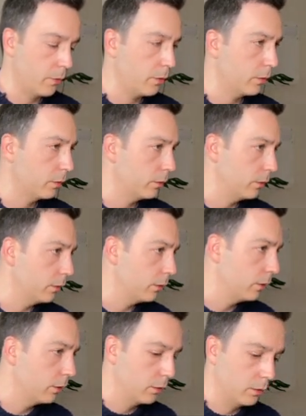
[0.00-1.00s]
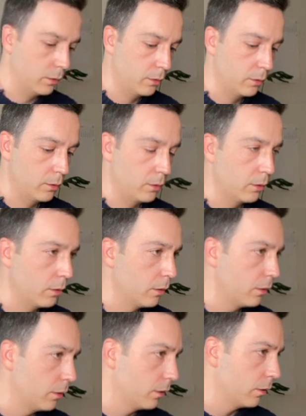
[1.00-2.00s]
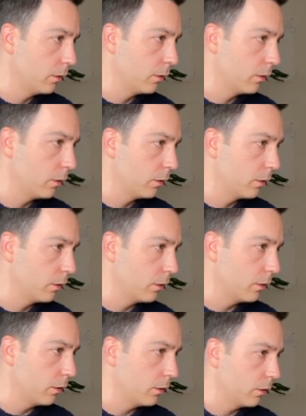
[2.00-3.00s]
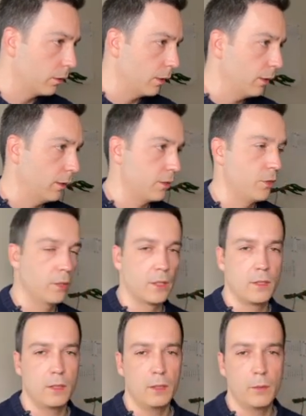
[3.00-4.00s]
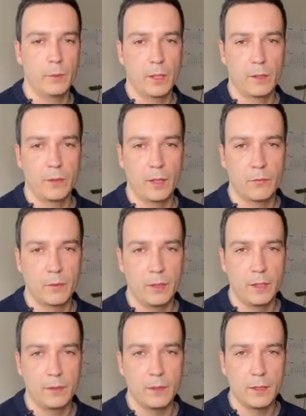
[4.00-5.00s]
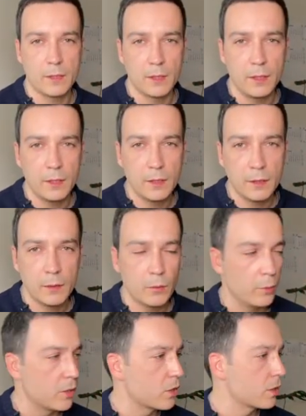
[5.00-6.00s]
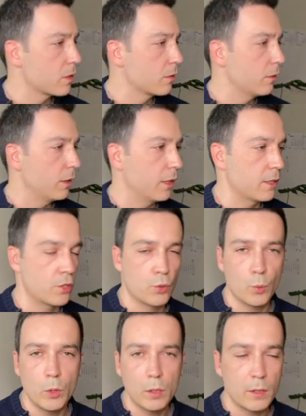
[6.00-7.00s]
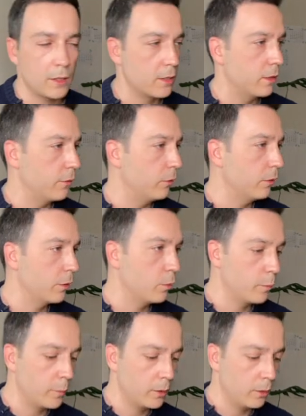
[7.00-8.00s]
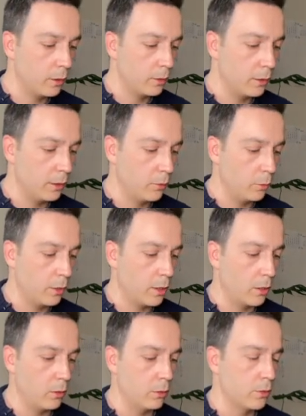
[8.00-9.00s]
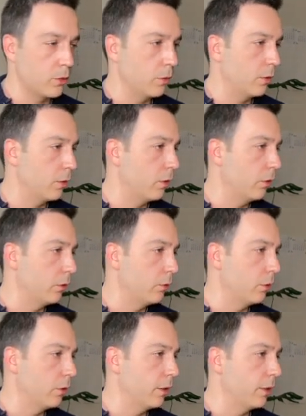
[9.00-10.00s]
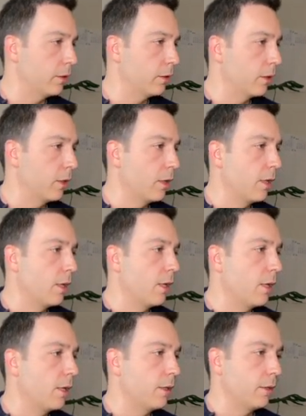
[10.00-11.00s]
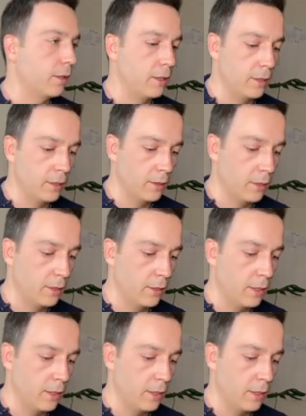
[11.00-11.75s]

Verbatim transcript: Okay, as you can see, we have created this king, which has sword as a default equipment, and then we are also going to create the King